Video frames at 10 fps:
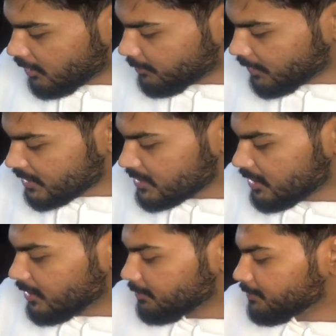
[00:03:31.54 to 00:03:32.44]
next
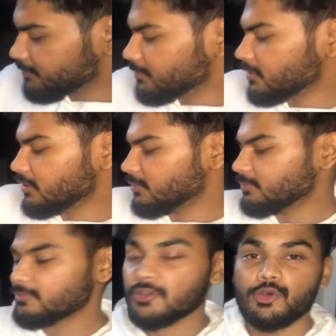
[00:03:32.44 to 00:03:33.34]
up,
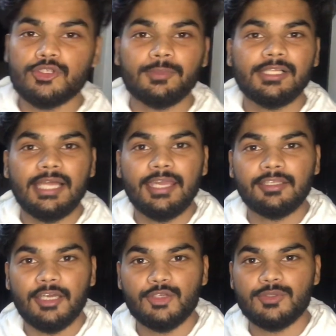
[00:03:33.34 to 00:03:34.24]
The Rosabelle Line,
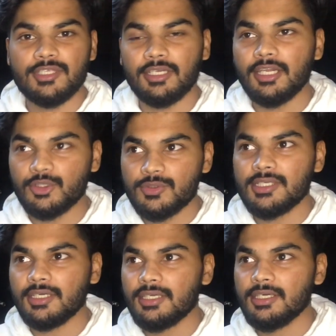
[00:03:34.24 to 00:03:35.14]
Ashwin Sanghi. Ashwin
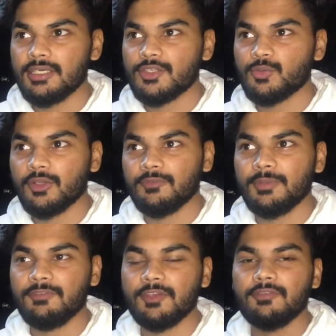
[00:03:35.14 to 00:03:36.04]
Sanghi is one of
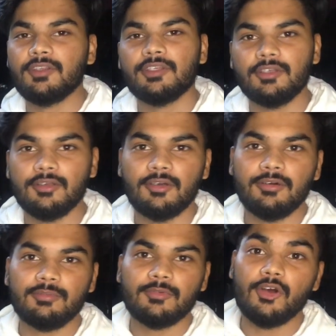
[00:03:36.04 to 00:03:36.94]
my favorite
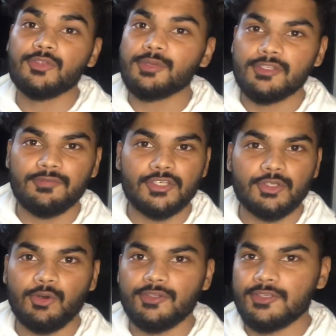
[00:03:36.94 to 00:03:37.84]
conspiracy
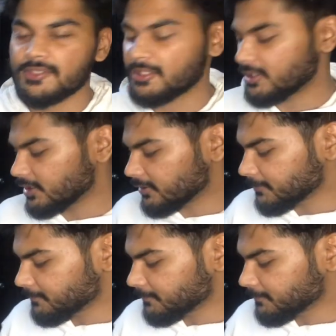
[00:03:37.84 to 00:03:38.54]
fiction authors in India.